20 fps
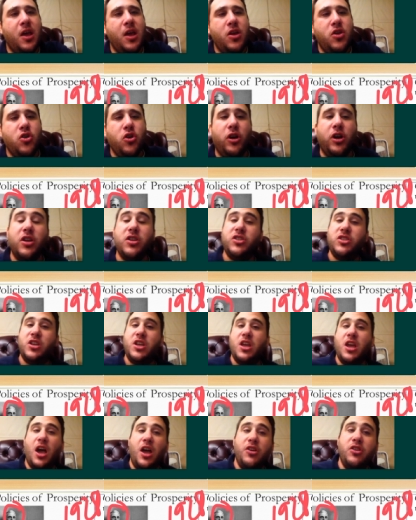you're going to
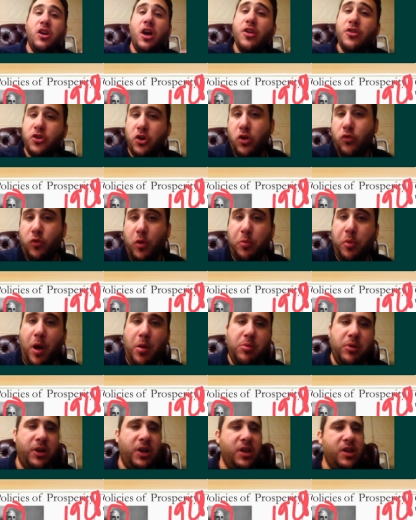see another
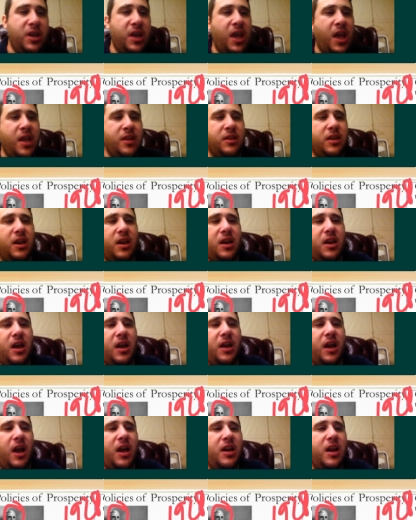Republican candidate, a
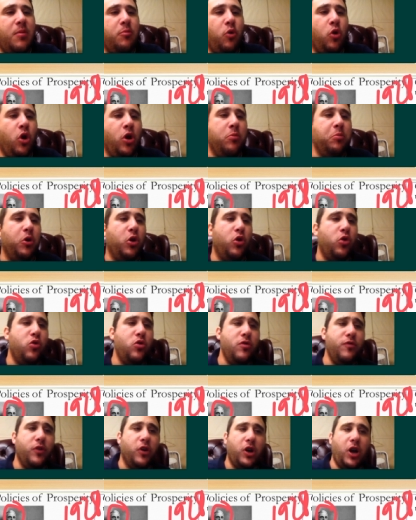guy named Herbert
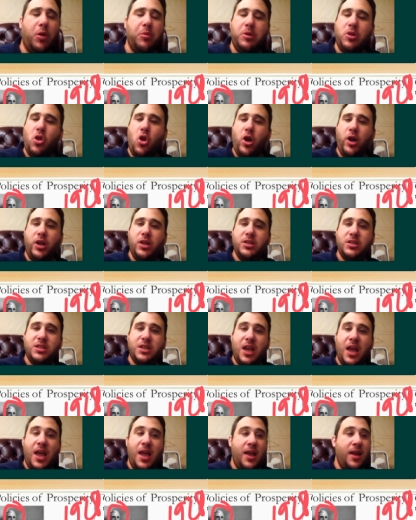Hoover, come along and
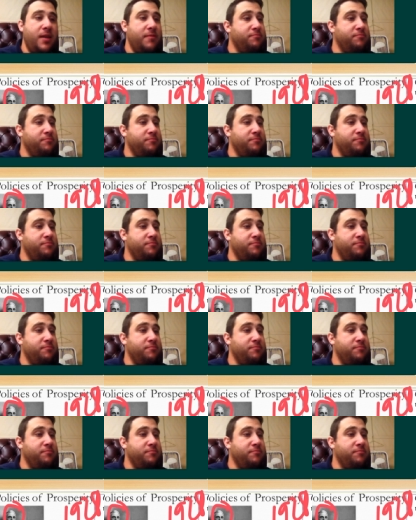say,